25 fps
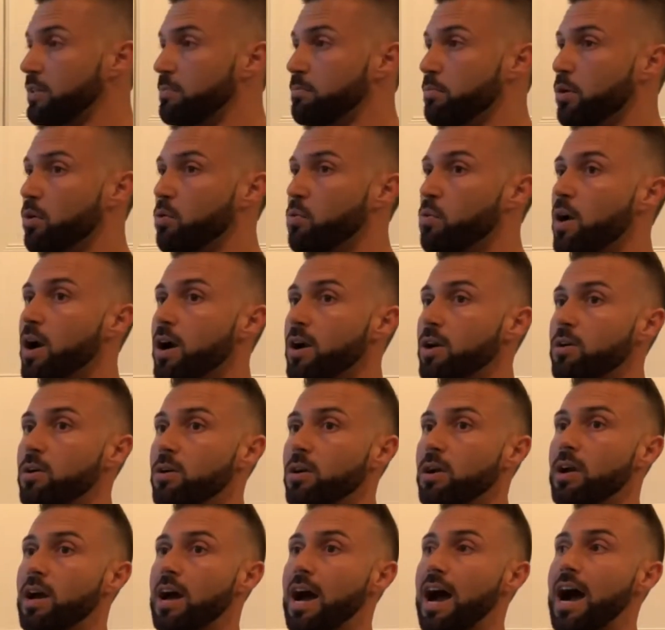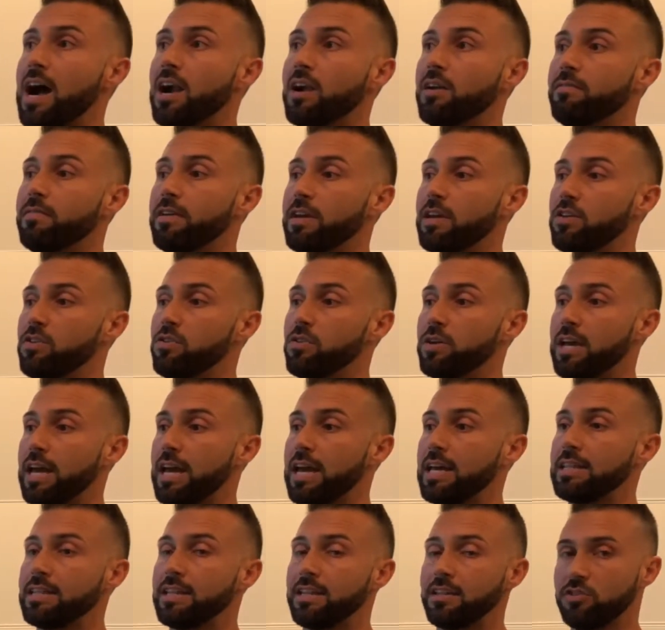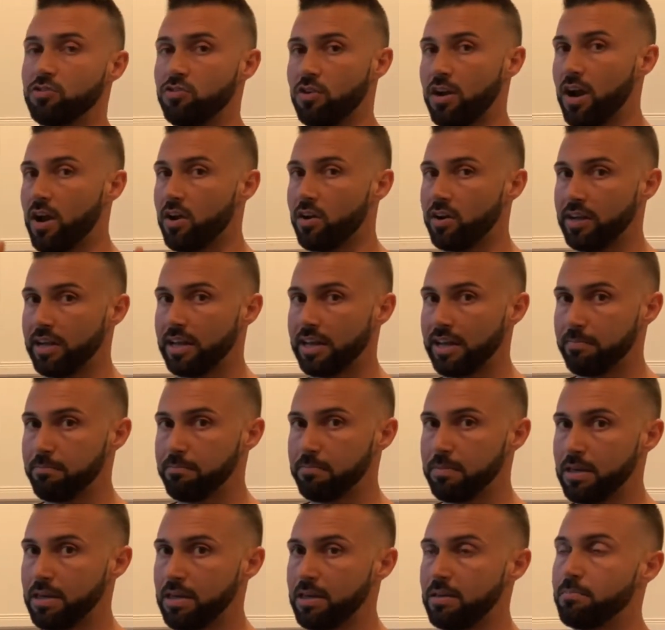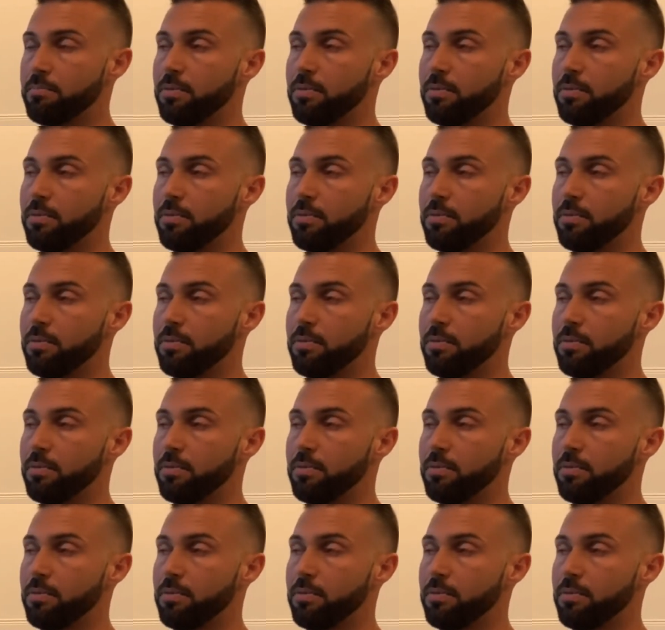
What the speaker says: The more water out of it you get, the drier it can be,